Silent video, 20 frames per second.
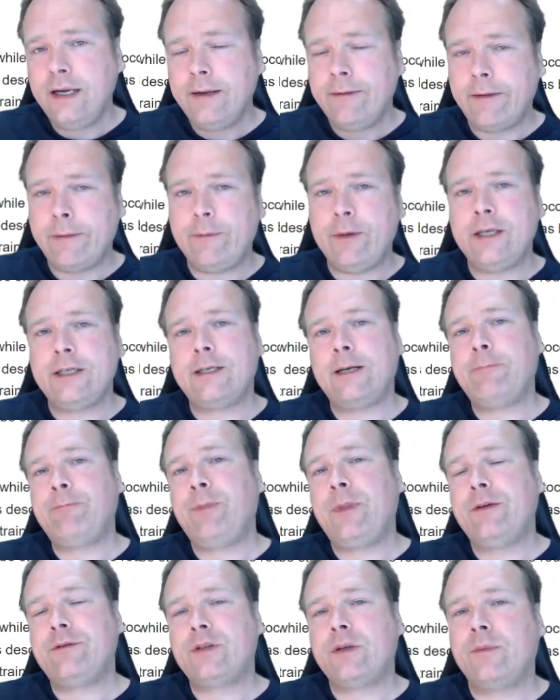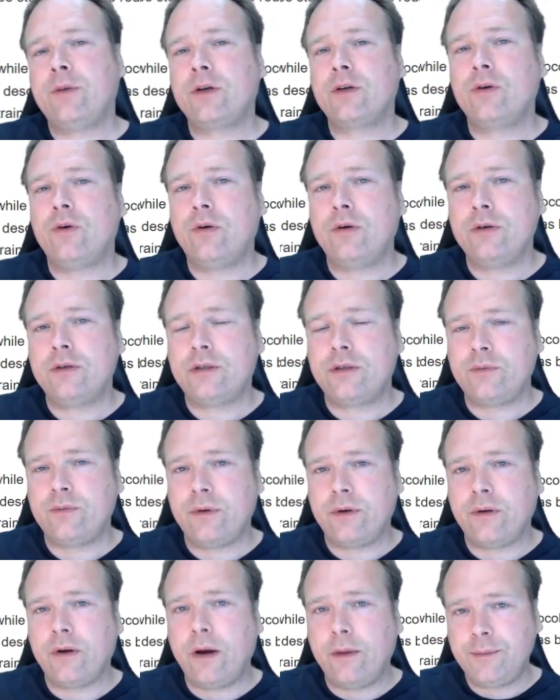That means that if someone calls
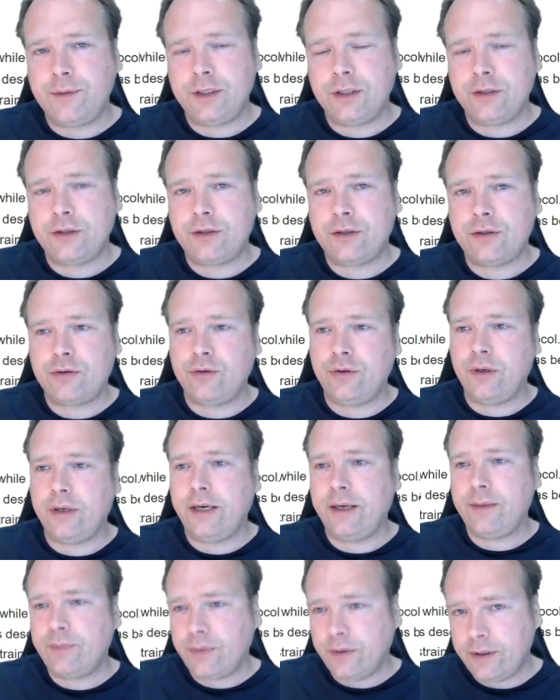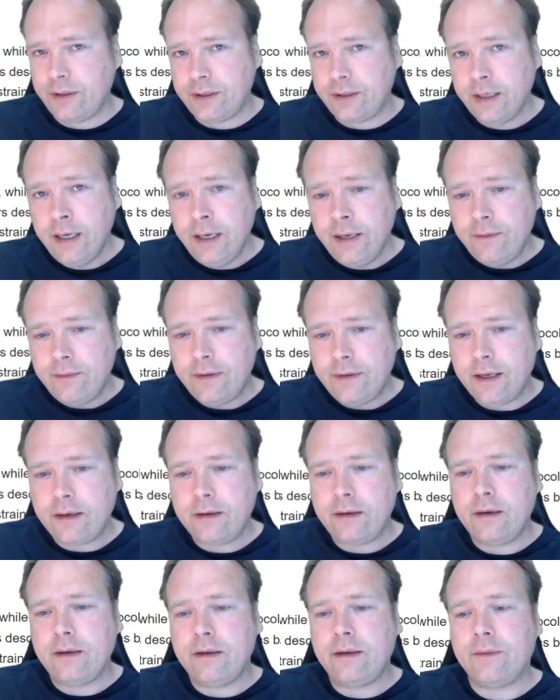with options to your endpoint, then
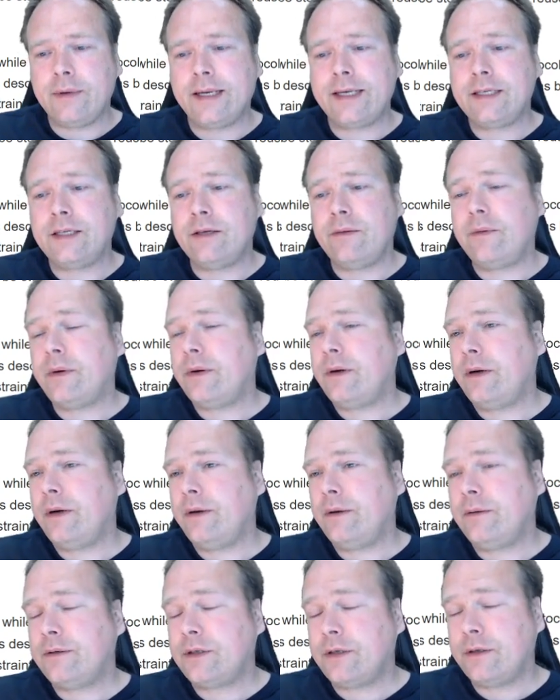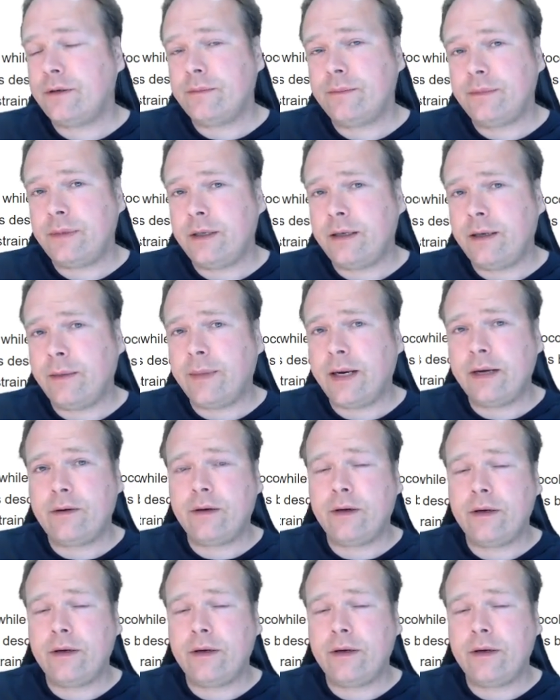they would actually they might